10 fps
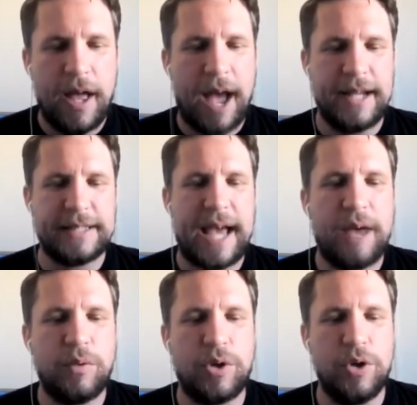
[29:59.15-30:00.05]
and it's
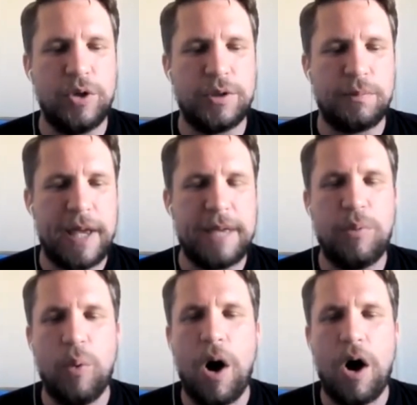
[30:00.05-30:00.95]
how good
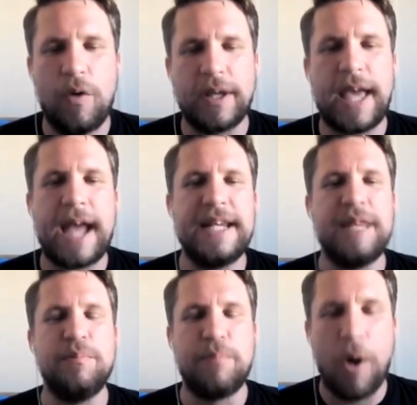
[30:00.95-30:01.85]
people are at
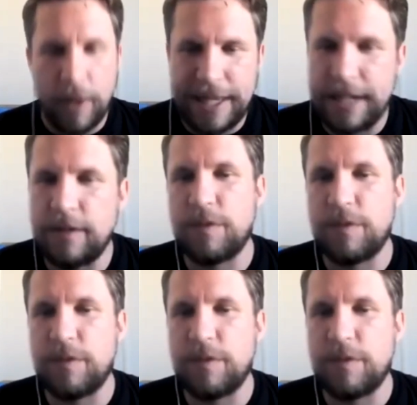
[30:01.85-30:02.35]
gaining buy-in